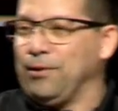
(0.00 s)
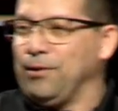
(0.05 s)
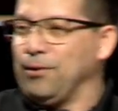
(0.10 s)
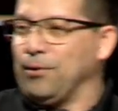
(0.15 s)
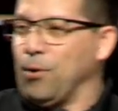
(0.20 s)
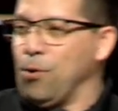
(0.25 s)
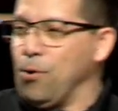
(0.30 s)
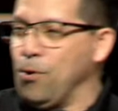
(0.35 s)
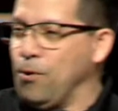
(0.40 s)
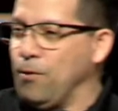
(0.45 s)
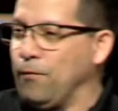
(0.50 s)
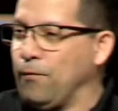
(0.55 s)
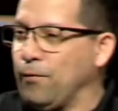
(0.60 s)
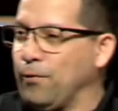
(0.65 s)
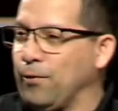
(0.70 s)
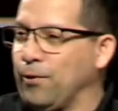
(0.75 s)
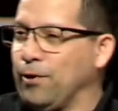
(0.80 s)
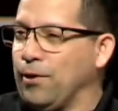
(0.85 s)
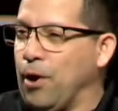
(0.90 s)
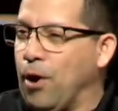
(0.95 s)

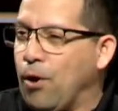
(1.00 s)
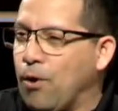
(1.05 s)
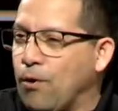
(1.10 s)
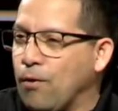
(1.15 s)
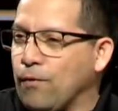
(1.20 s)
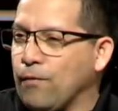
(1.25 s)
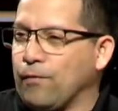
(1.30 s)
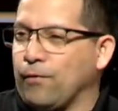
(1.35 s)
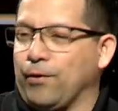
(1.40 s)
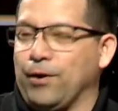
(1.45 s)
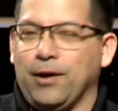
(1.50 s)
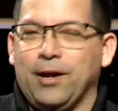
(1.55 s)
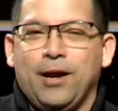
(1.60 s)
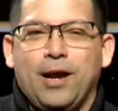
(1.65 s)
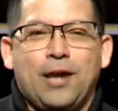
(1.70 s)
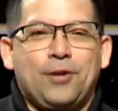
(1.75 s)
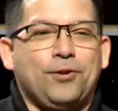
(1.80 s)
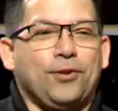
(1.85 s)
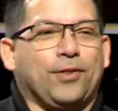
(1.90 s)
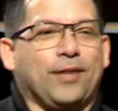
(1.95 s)
over and over.
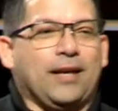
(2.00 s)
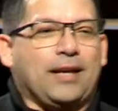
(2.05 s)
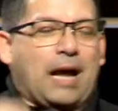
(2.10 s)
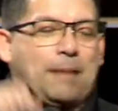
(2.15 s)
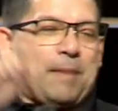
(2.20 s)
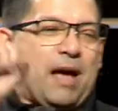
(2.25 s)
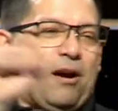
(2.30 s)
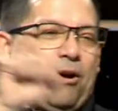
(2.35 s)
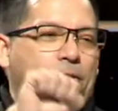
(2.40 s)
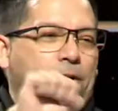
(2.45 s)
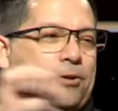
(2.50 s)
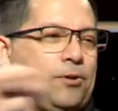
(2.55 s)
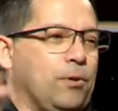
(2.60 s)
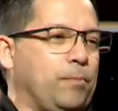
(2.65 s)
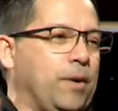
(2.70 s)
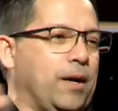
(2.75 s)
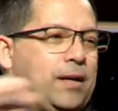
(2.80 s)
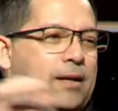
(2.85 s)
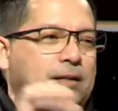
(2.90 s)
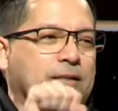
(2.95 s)
And you think, I'm not hurting
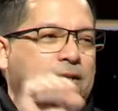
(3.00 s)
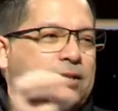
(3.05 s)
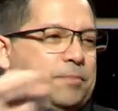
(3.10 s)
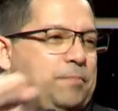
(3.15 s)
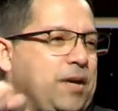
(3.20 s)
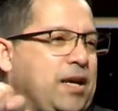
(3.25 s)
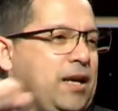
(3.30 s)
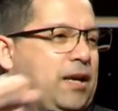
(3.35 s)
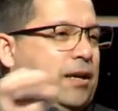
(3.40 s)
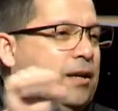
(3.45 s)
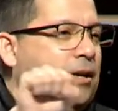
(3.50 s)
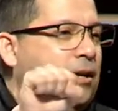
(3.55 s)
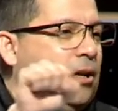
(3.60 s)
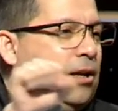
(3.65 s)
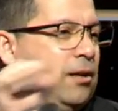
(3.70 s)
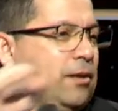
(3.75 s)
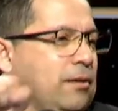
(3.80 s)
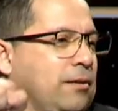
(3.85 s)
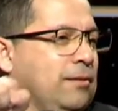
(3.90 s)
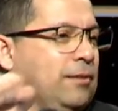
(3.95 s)
nobody, it's just me.
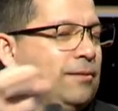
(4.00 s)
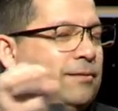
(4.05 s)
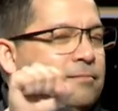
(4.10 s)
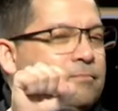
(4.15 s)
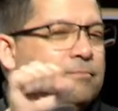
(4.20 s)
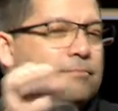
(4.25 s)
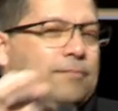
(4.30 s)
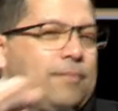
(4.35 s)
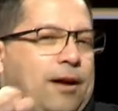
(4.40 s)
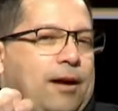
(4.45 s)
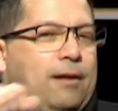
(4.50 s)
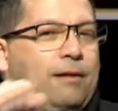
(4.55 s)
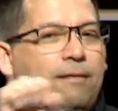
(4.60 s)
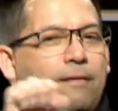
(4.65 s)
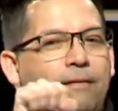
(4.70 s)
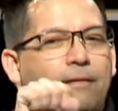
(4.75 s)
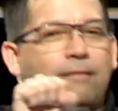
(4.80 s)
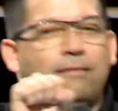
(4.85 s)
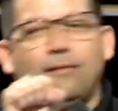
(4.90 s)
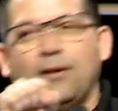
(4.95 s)

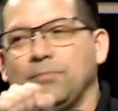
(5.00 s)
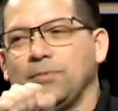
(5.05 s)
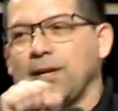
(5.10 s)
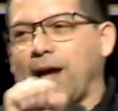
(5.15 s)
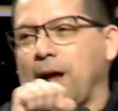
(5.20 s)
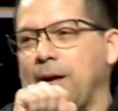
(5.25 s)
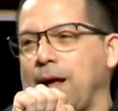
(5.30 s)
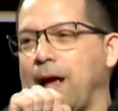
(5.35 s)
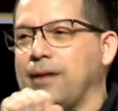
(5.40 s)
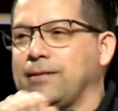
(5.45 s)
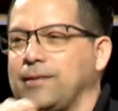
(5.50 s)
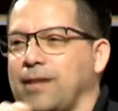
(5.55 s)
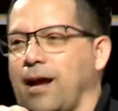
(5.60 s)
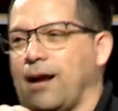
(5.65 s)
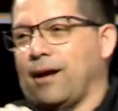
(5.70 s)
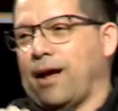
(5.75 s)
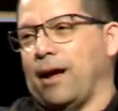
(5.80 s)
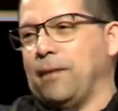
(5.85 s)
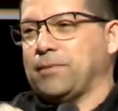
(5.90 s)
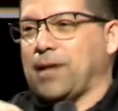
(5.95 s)
Uh-uh, just, I, I,
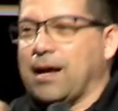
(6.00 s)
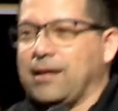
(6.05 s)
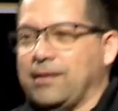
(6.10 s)
I, I